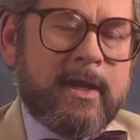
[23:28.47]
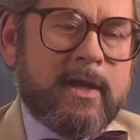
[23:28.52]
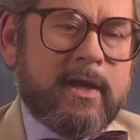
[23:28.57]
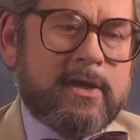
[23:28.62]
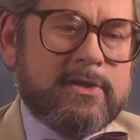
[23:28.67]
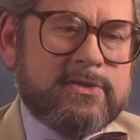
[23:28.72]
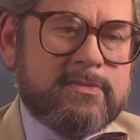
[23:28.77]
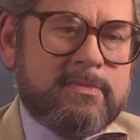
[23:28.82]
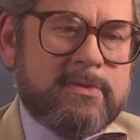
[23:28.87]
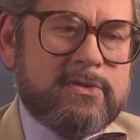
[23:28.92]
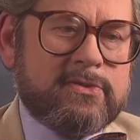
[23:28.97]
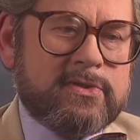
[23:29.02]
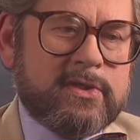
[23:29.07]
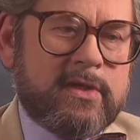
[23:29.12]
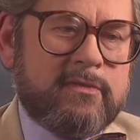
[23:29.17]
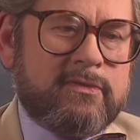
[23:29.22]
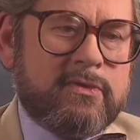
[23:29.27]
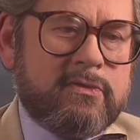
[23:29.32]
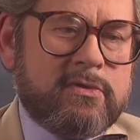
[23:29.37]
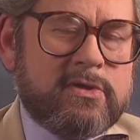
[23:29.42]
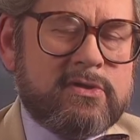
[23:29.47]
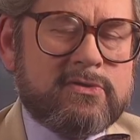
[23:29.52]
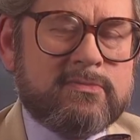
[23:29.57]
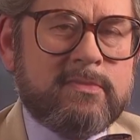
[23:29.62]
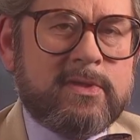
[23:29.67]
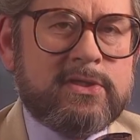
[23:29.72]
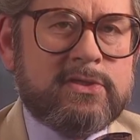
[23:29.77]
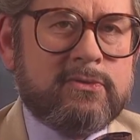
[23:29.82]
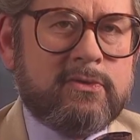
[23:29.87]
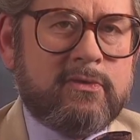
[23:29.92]
I suppose if you ask
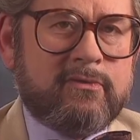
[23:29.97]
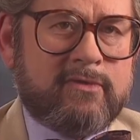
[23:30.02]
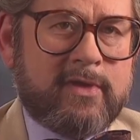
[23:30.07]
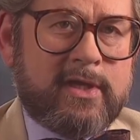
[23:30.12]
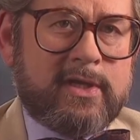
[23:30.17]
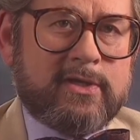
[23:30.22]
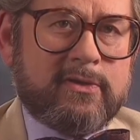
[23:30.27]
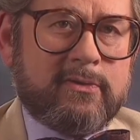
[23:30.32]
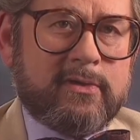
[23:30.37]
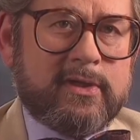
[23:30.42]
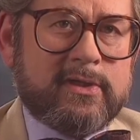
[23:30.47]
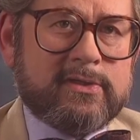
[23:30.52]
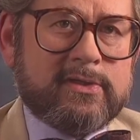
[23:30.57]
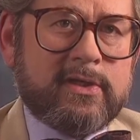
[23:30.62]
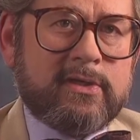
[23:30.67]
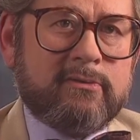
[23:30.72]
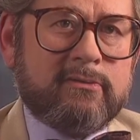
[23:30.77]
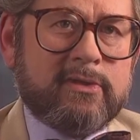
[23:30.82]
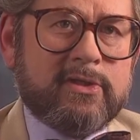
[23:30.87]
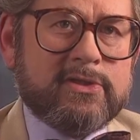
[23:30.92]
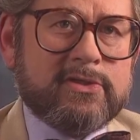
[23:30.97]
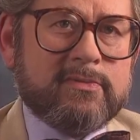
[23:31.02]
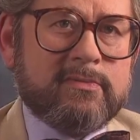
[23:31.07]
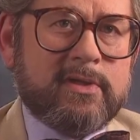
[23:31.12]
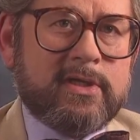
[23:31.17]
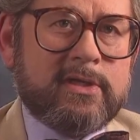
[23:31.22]
me to evaluate Darwinism,